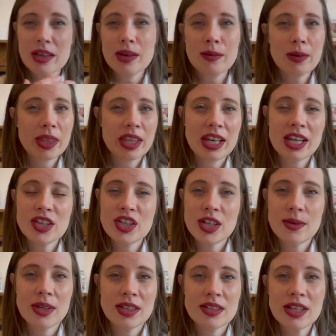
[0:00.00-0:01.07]
with an
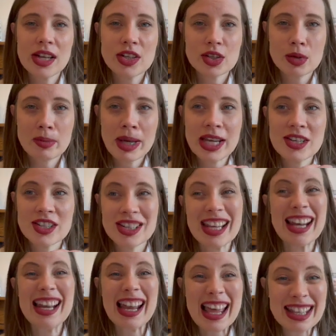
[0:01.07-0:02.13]
issue in a surgical patient,
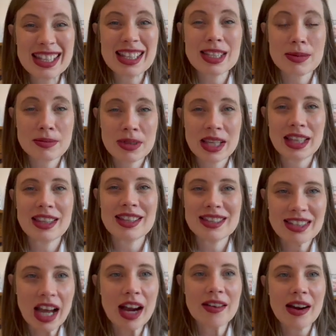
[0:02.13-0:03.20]
unless it's something that's
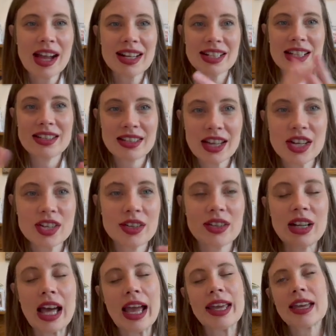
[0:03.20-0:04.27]
directly surgical,
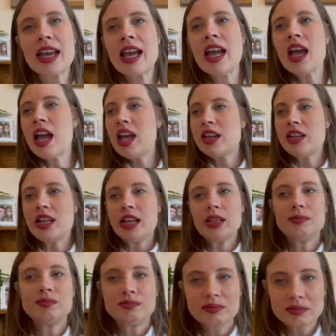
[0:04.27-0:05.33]
like, you
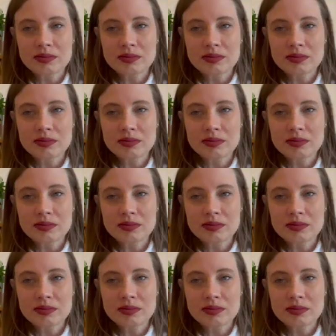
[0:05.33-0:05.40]
know,